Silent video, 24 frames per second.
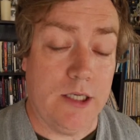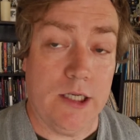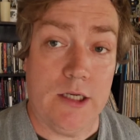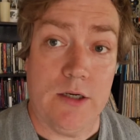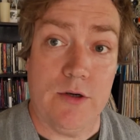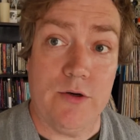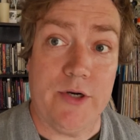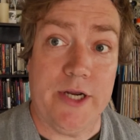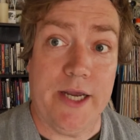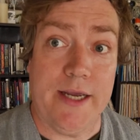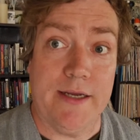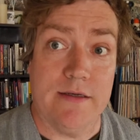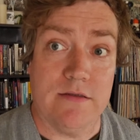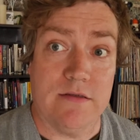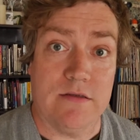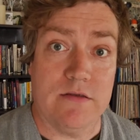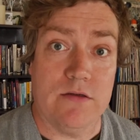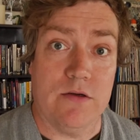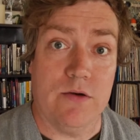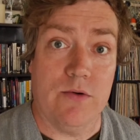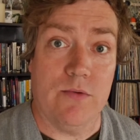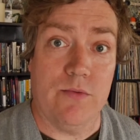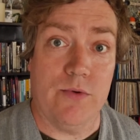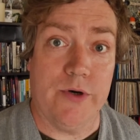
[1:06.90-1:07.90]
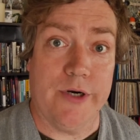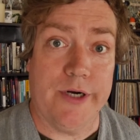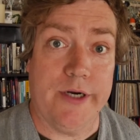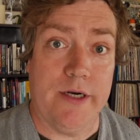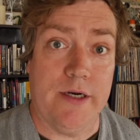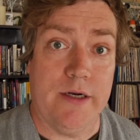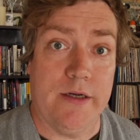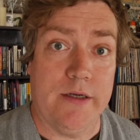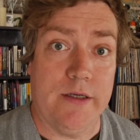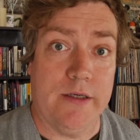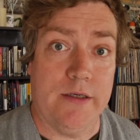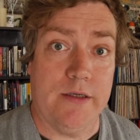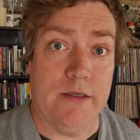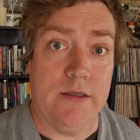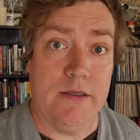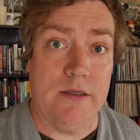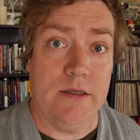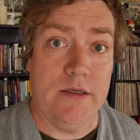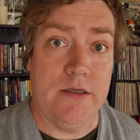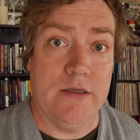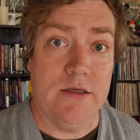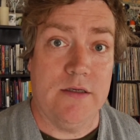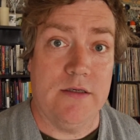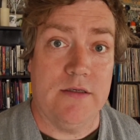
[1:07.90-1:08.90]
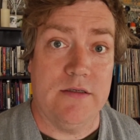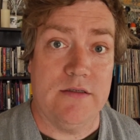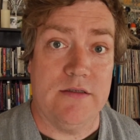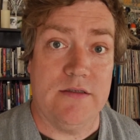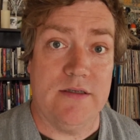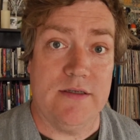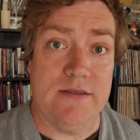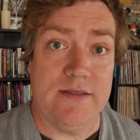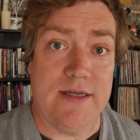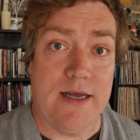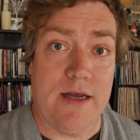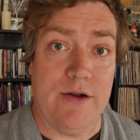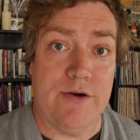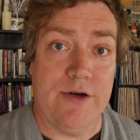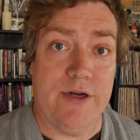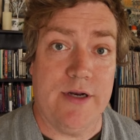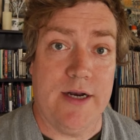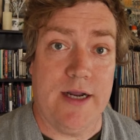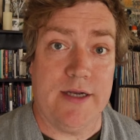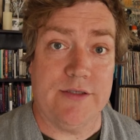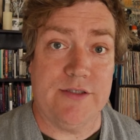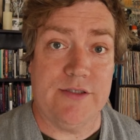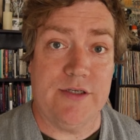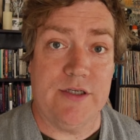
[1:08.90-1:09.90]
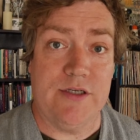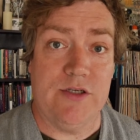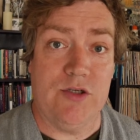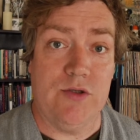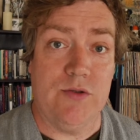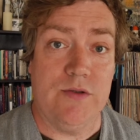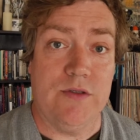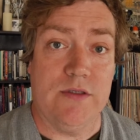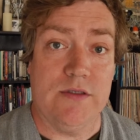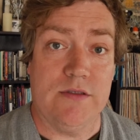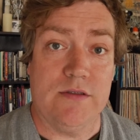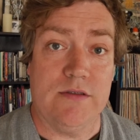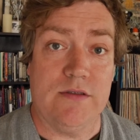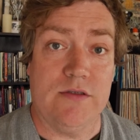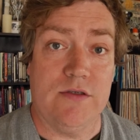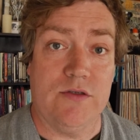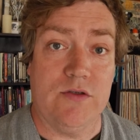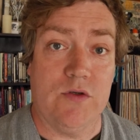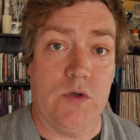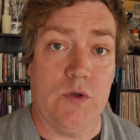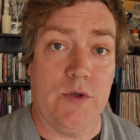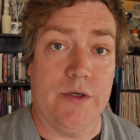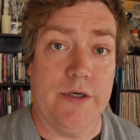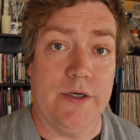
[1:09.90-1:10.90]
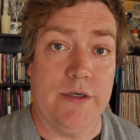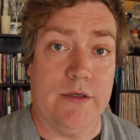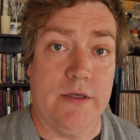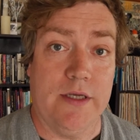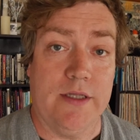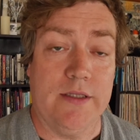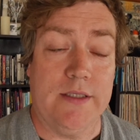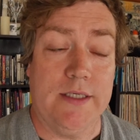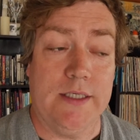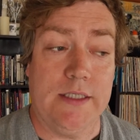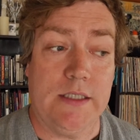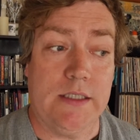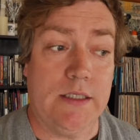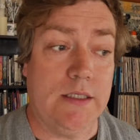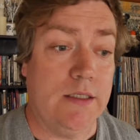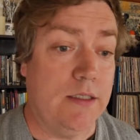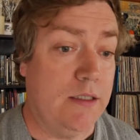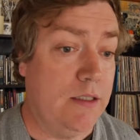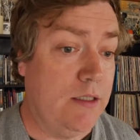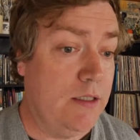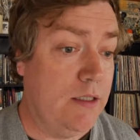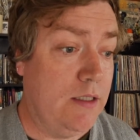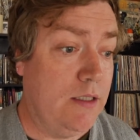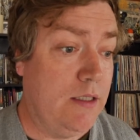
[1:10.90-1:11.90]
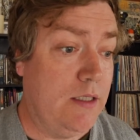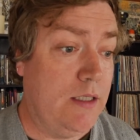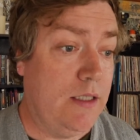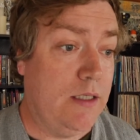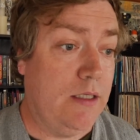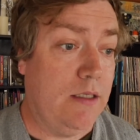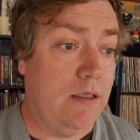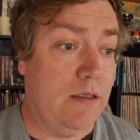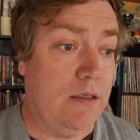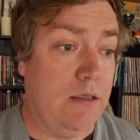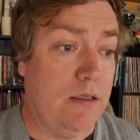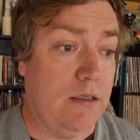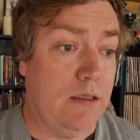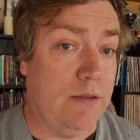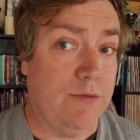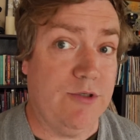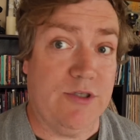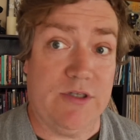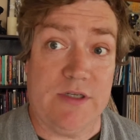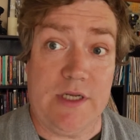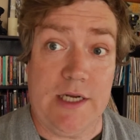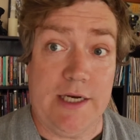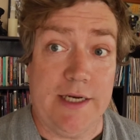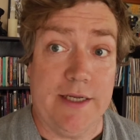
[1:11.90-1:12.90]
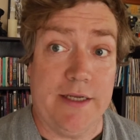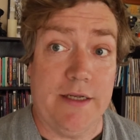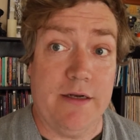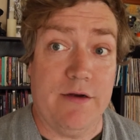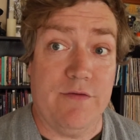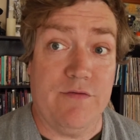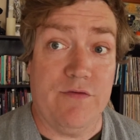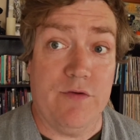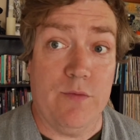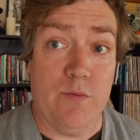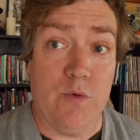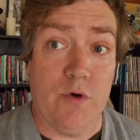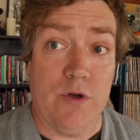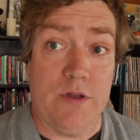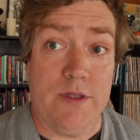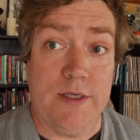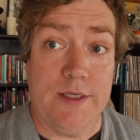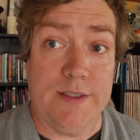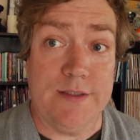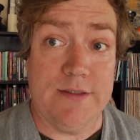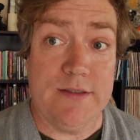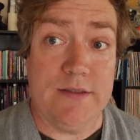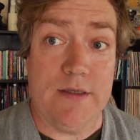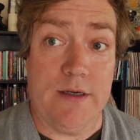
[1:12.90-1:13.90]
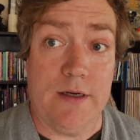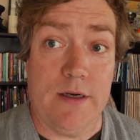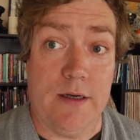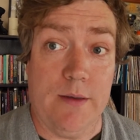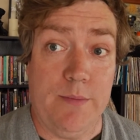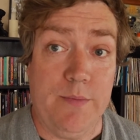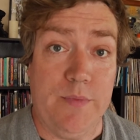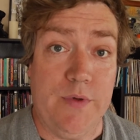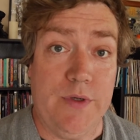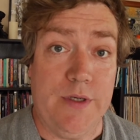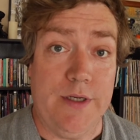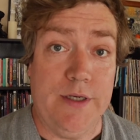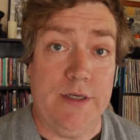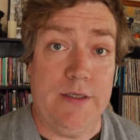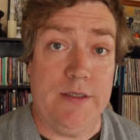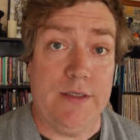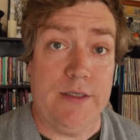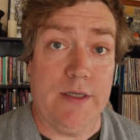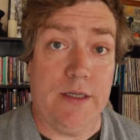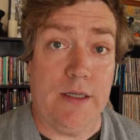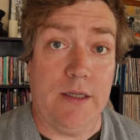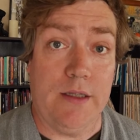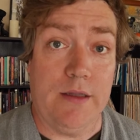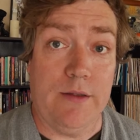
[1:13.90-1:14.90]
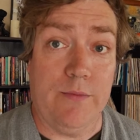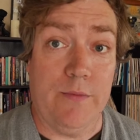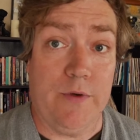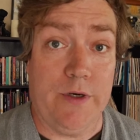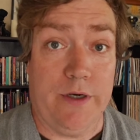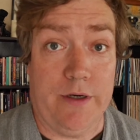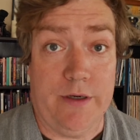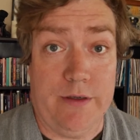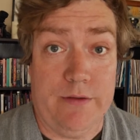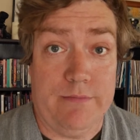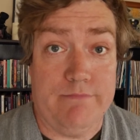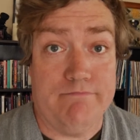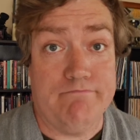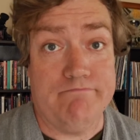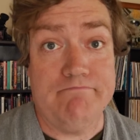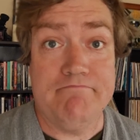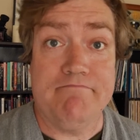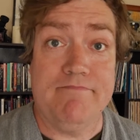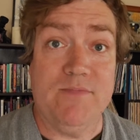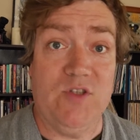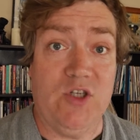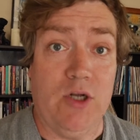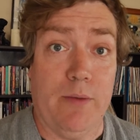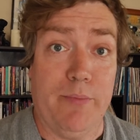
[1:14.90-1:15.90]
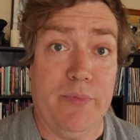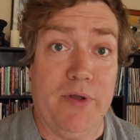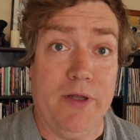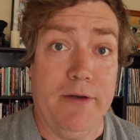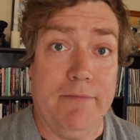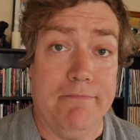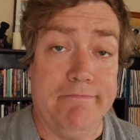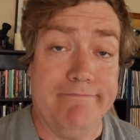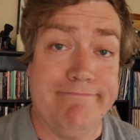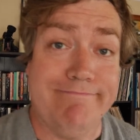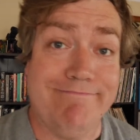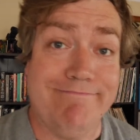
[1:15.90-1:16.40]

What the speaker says: Okay, so we're gonna sit down and actually do this tutorial, I think. Just gotta get a few more things set up and then we're gonna jump in.